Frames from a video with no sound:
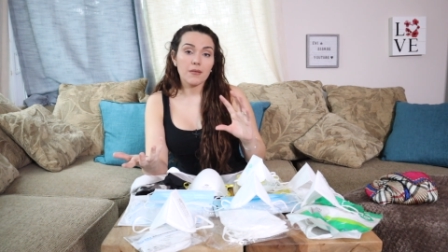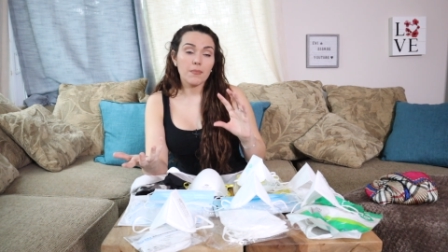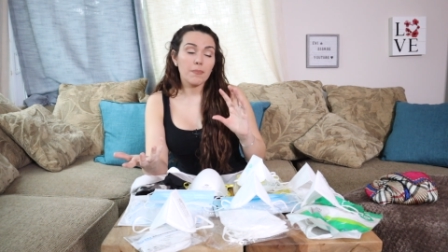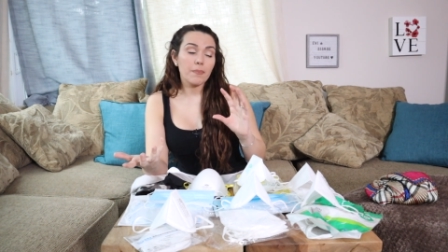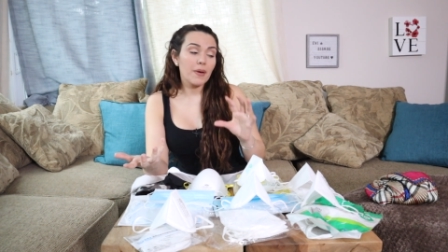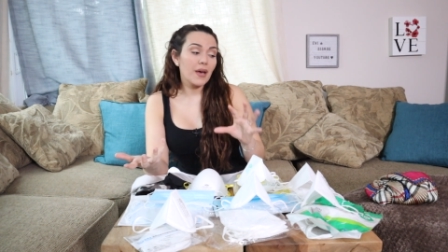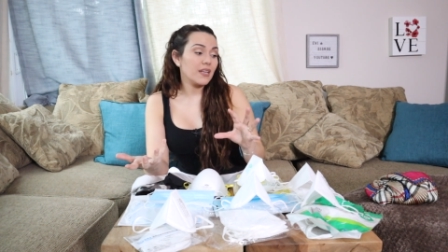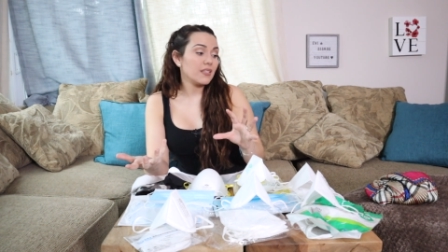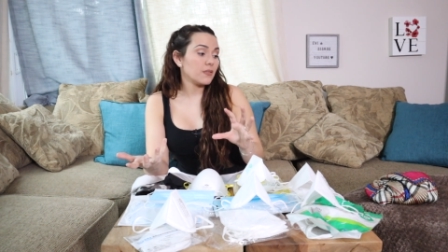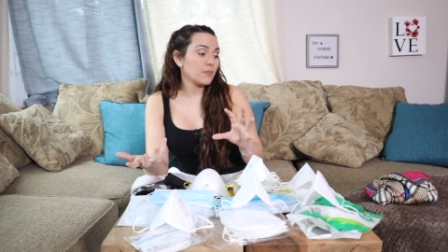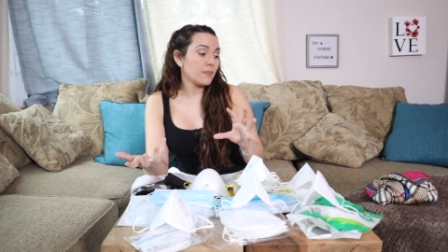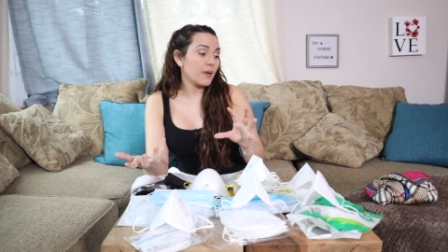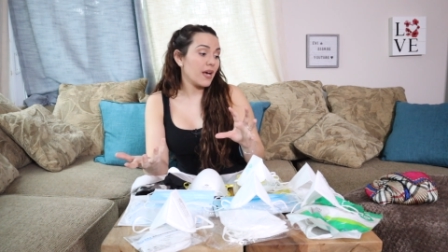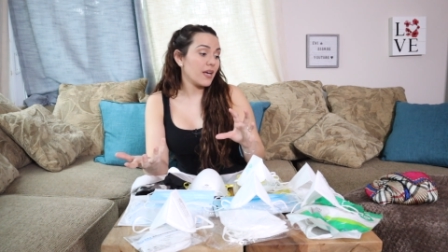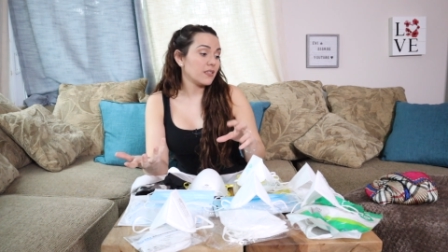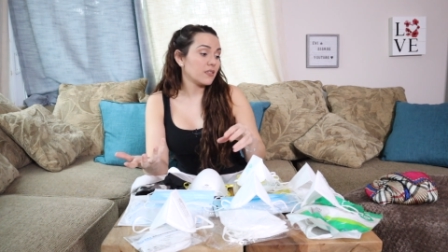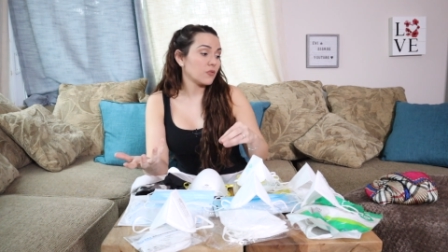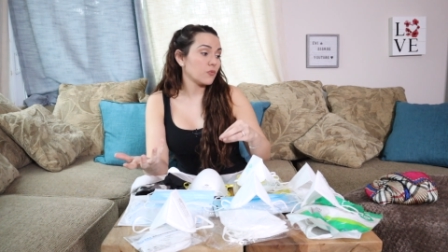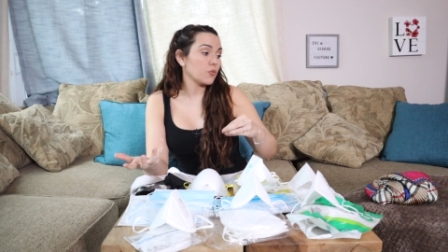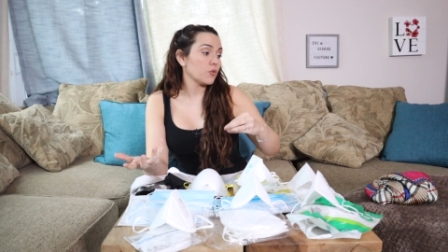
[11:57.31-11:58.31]
the best
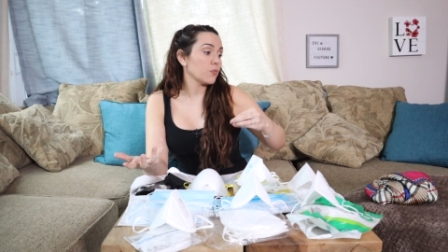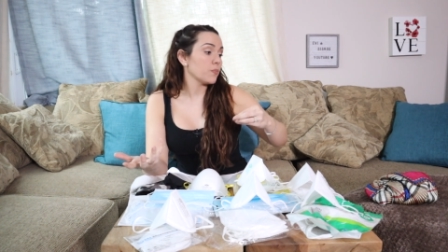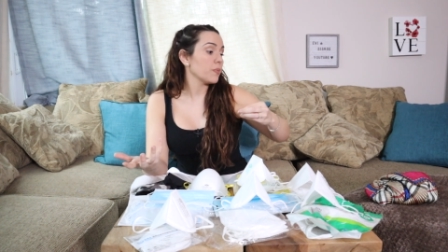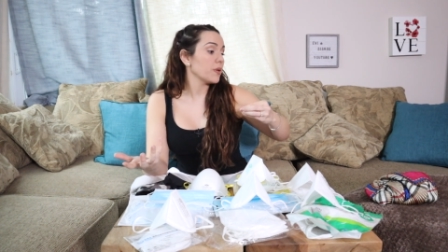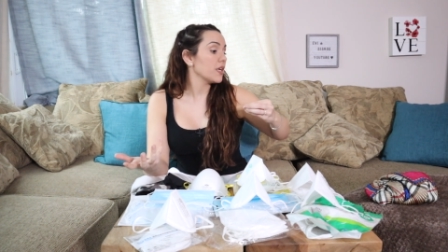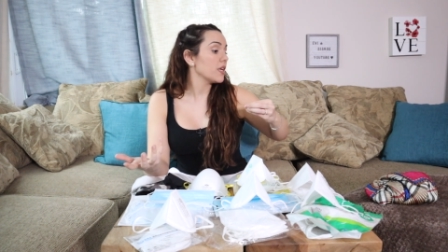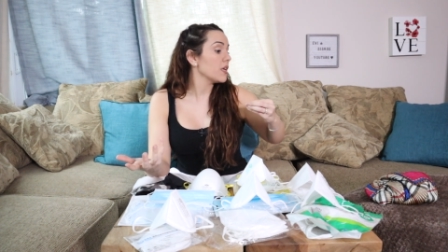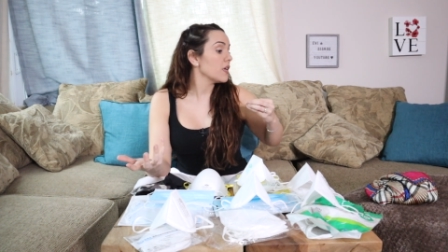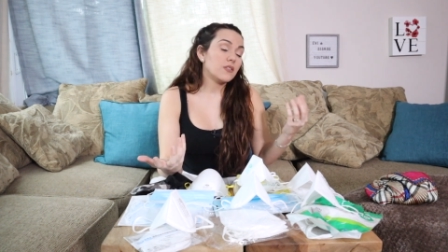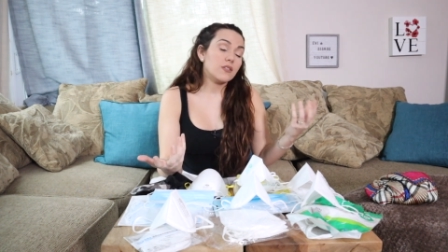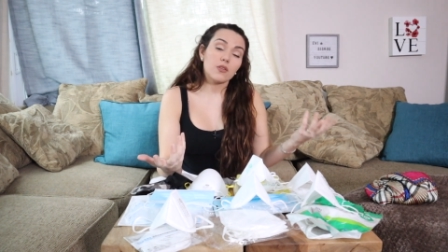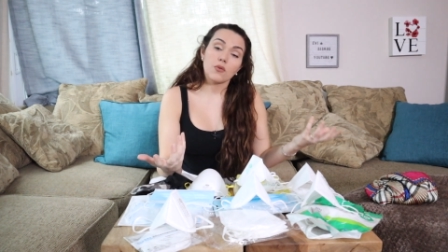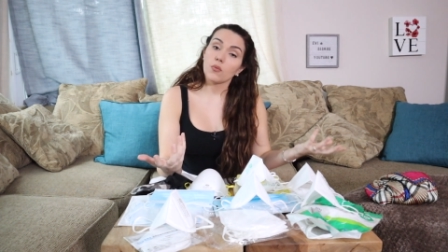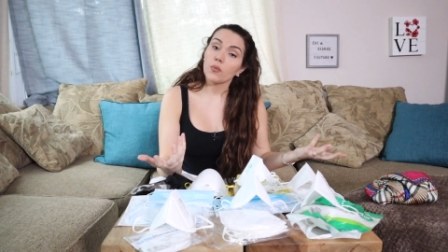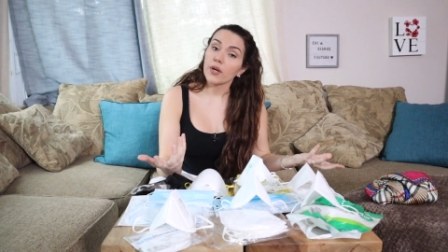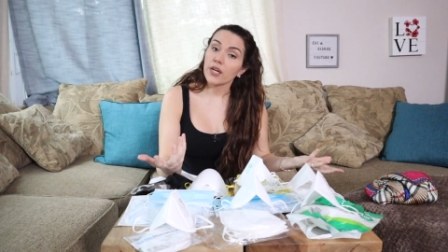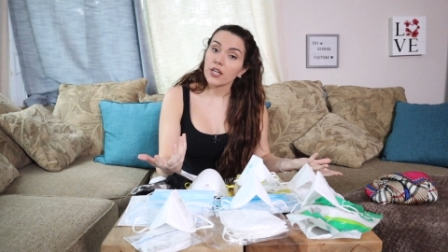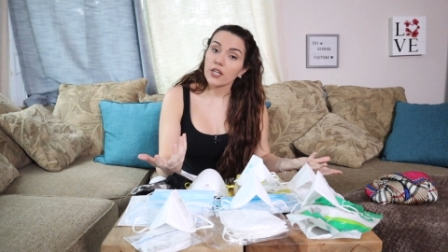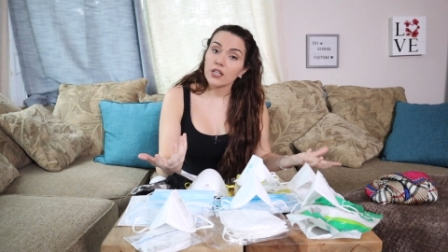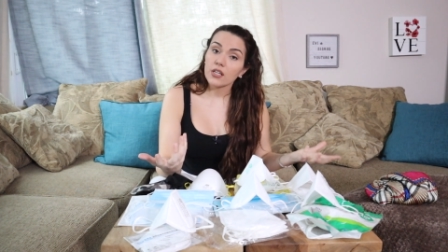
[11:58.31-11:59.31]
mask would be to
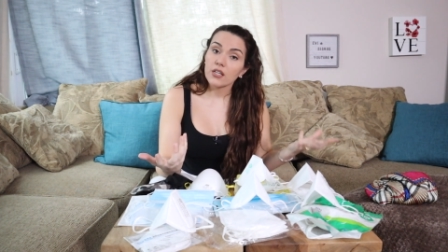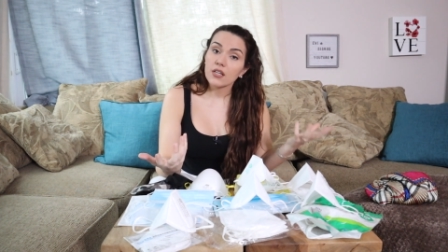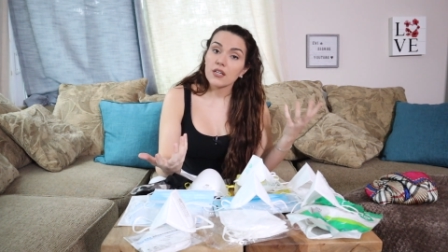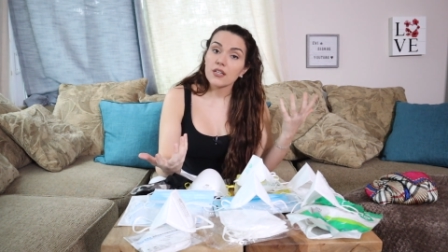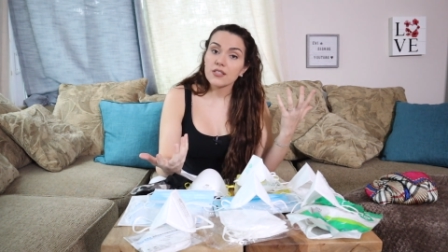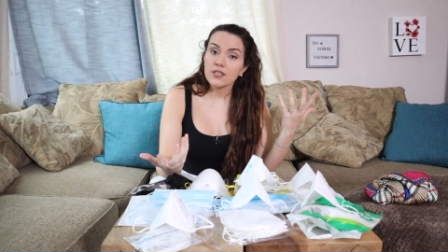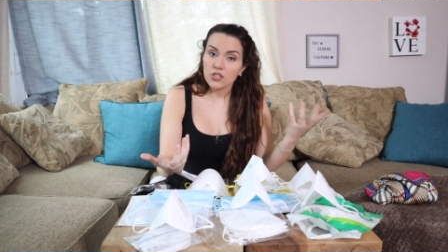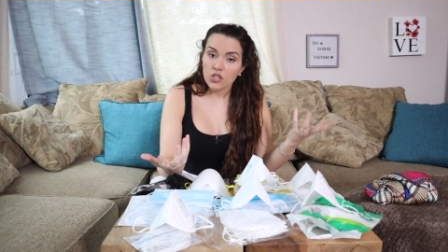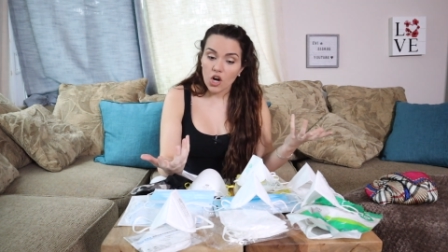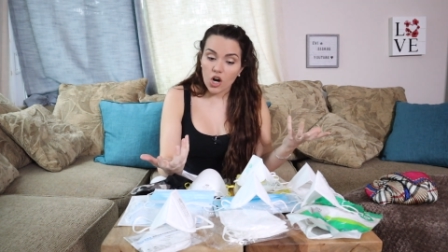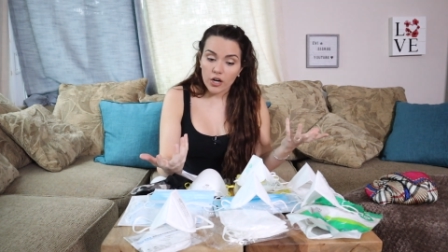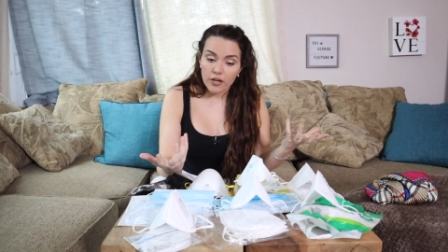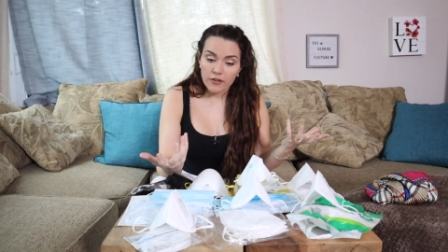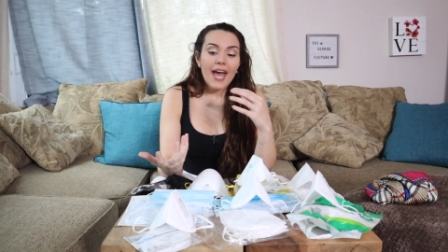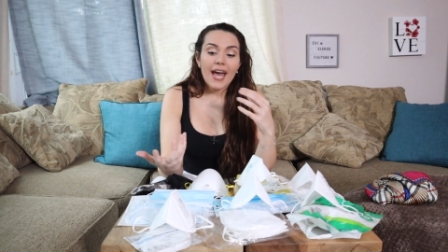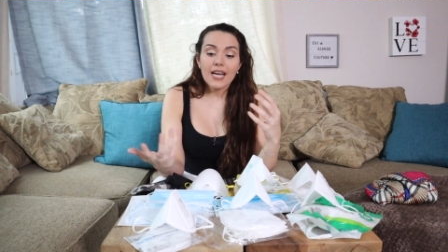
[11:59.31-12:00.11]
wear a scarf.